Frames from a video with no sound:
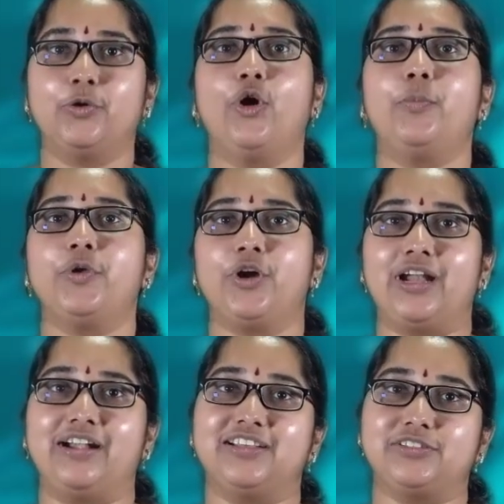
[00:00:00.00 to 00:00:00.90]
Hope you
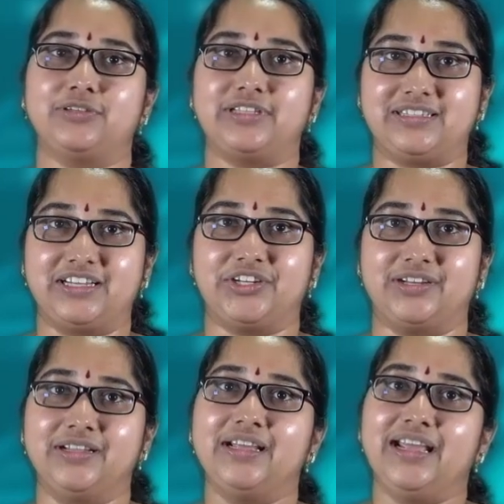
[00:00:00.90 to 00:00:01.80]
all understood the
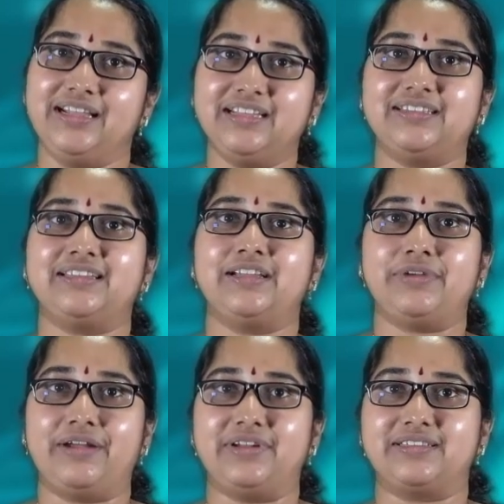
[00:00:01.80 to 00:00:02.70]
session. In this session,
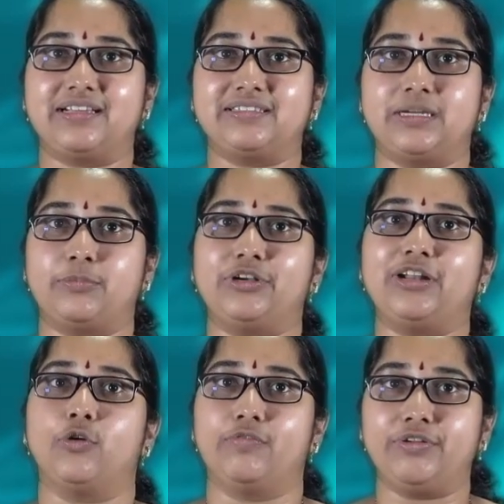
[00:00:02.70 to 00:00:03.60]
we have discussed about
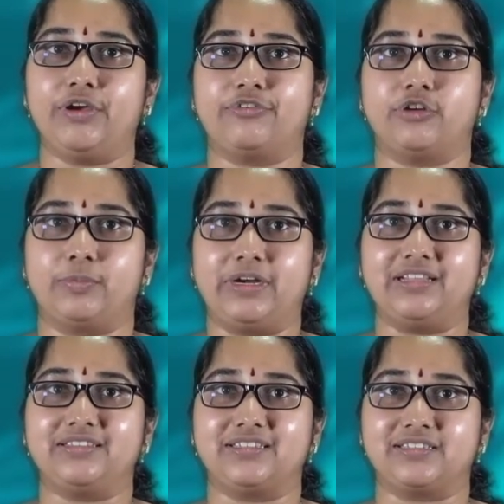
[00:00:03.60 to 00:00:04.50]
an overview of an
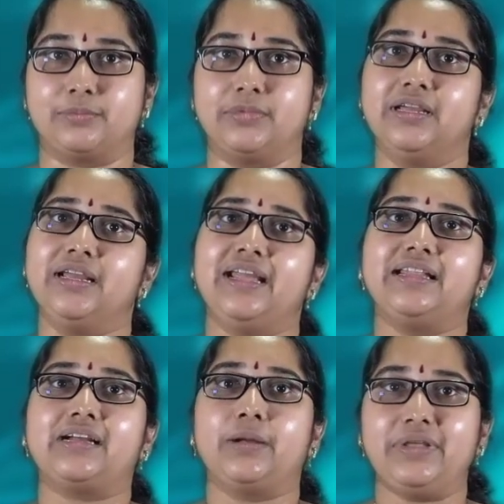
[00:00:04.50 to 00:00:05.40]
operating system. In
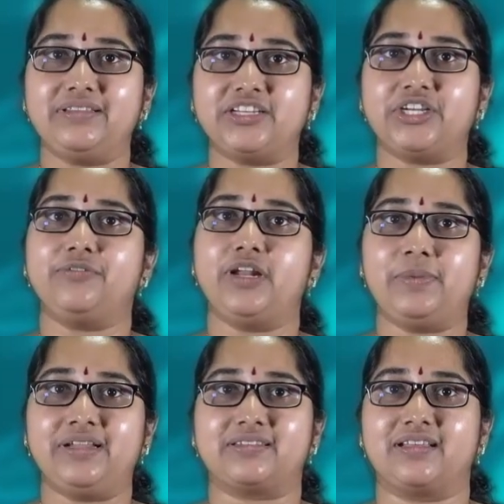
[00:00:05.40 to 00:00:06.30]
the coming session, we will
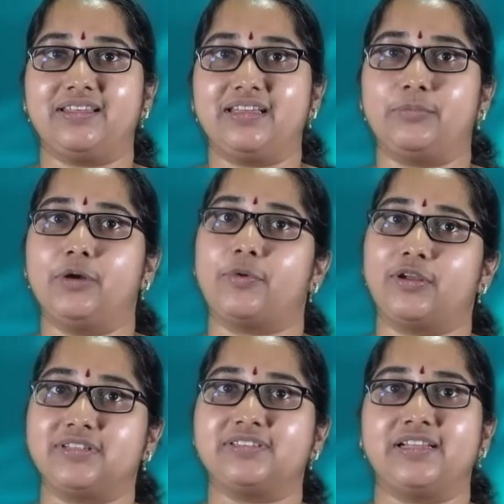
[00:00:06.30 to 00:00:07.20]
be discussing about
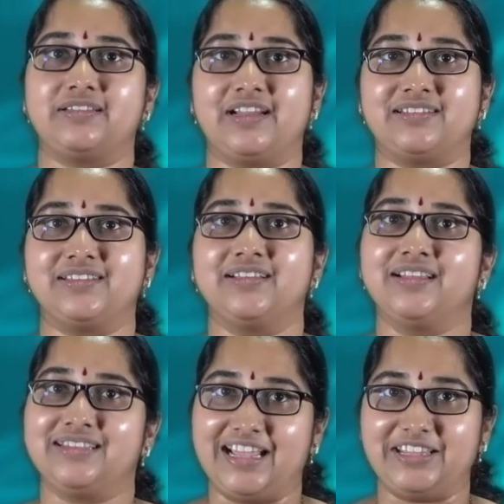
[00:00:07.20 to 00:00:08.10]
process and threads.
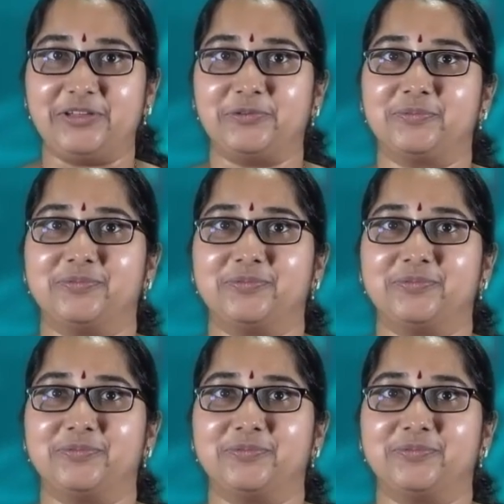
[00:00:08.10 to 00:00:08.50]
Thank you.